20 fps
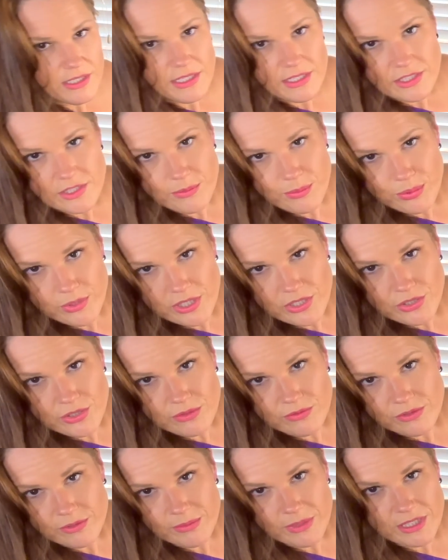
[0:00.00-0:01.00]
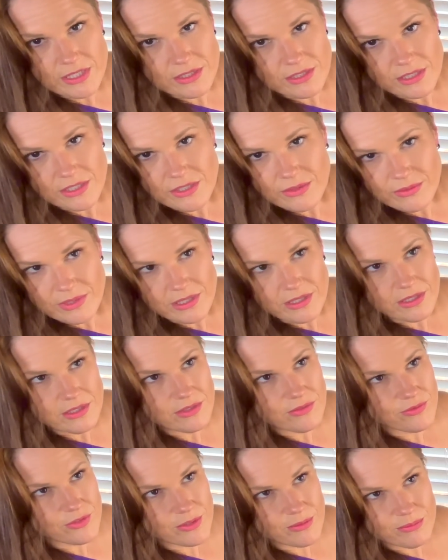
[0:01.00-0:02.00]
lots of pressure from family
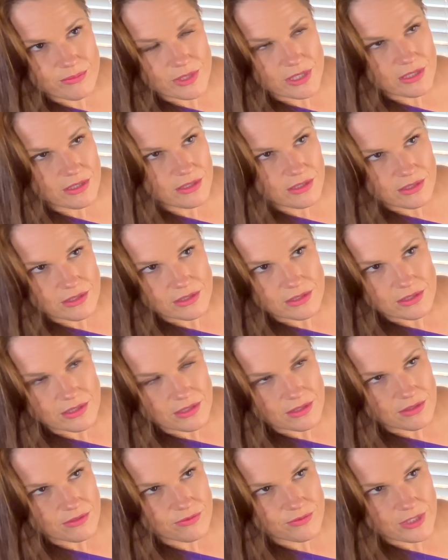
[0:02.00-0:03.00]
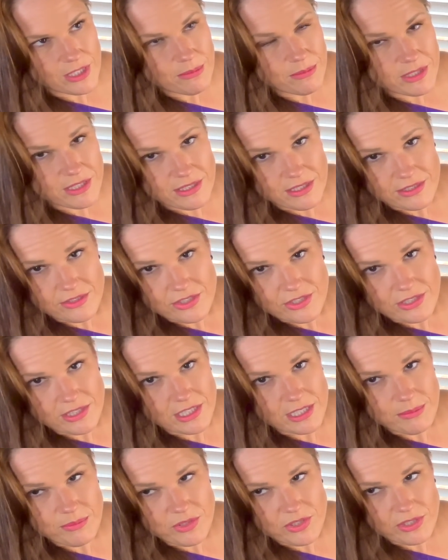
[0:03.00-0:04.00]
that
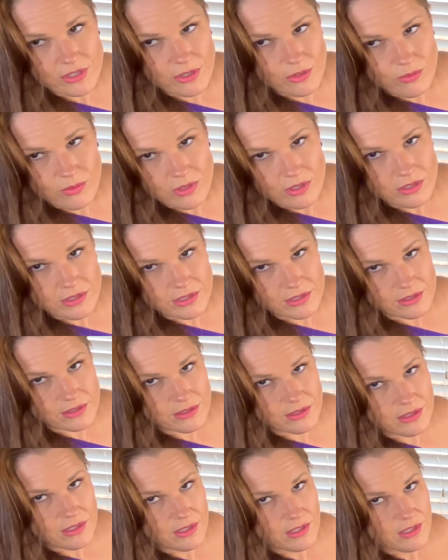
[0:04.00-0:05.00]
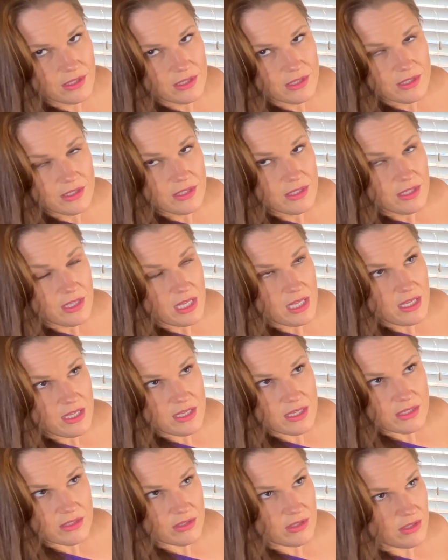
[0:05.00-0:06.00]
seems to go on
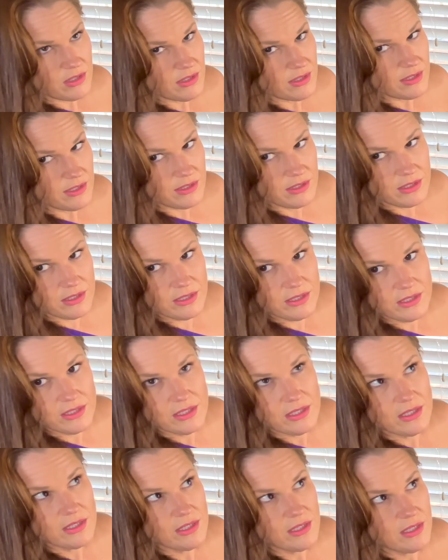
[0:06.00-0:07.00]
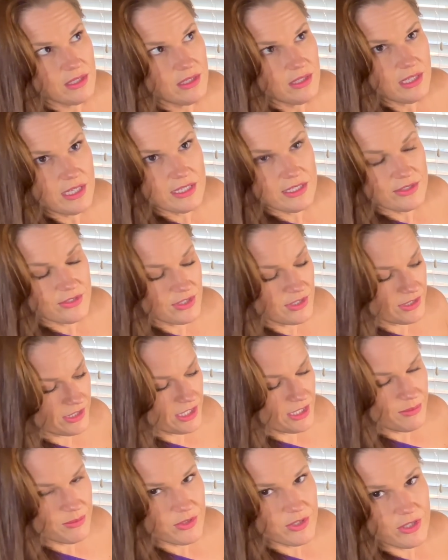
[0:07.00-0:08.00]
and on. And it just
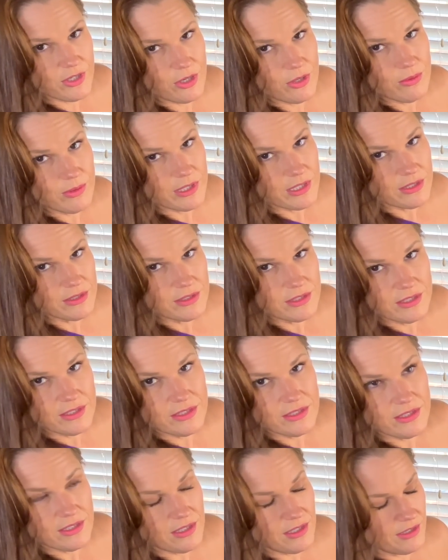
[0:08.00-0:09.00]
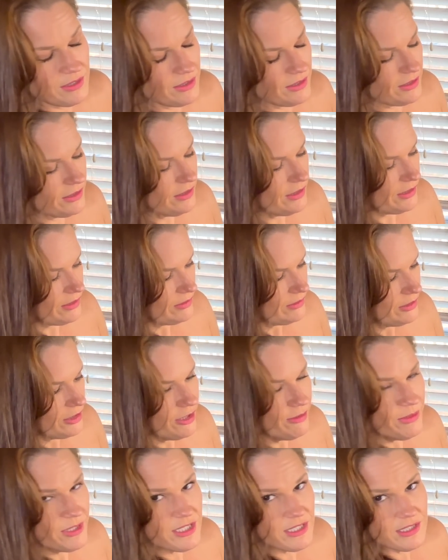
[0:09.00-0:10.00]
keeps going. Then, honey, how
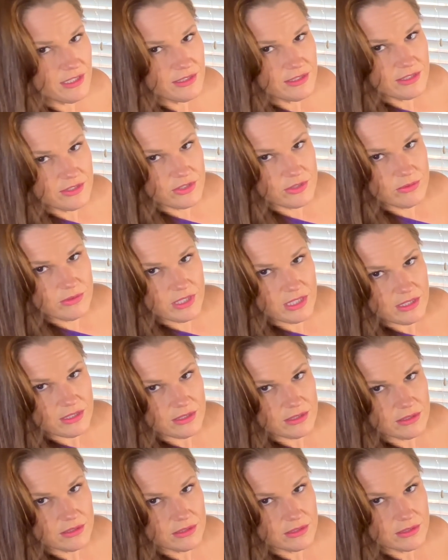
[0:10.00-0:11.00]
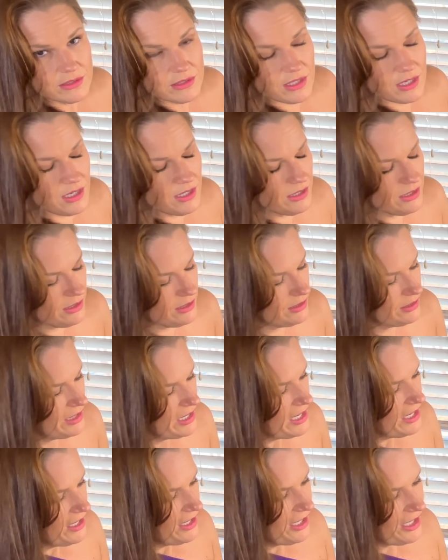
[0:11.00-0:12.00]
many aunties you got?
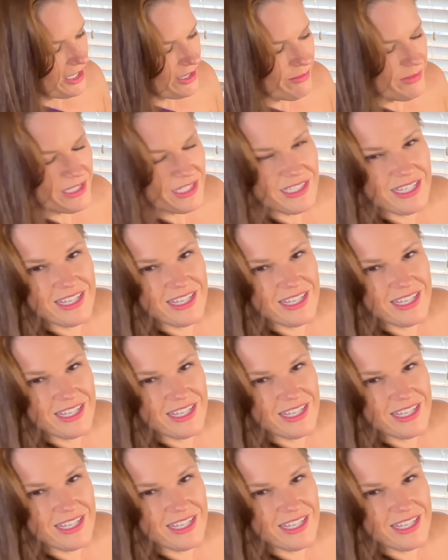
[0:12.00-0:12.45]
how many